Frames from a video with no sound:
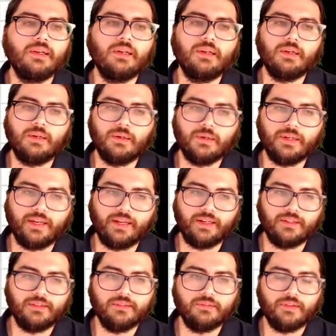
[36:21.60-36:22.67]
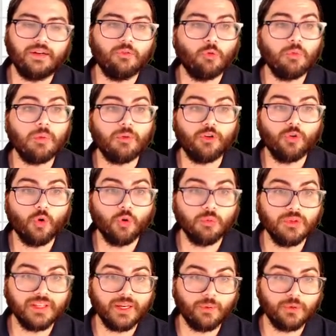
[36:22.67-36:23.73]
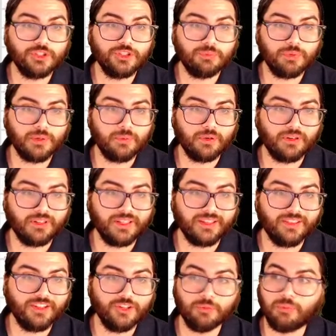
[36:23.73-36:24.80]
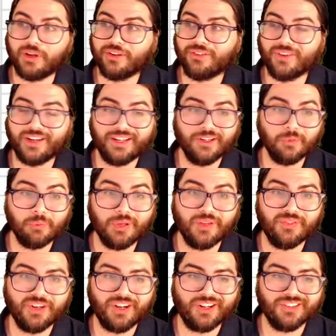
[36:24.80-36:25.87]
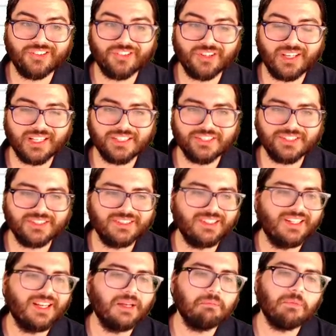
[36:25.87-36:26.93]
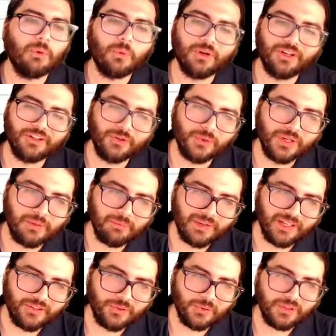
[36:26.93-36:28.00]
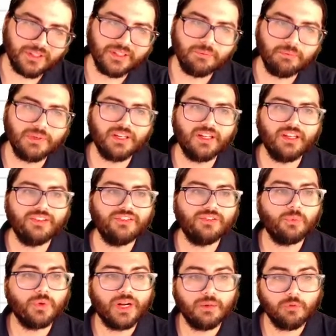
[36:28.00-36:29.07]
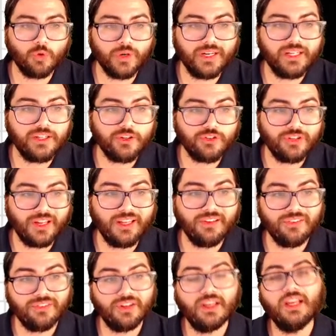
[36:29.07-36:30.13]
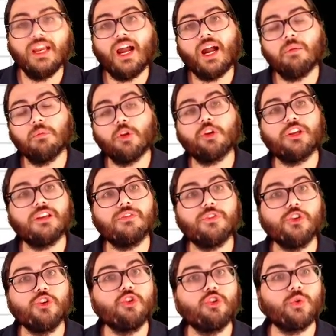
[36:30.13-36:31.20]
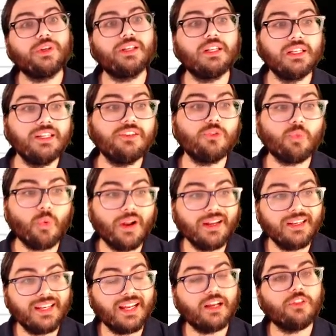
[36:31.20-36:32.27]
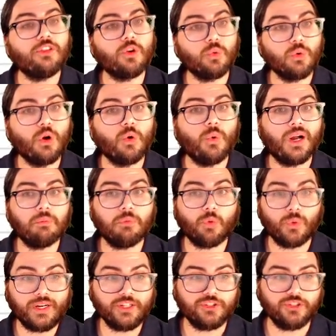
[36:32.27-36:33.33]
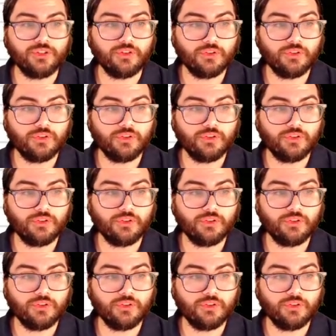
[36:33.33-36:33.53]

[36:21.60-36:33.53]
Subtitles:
Okay, right, remember, normally I would just be able to click this button right here, pivot on selection, but we're doing it manually because when I'm grading your test, I'm looking for you to at least write down the row operation.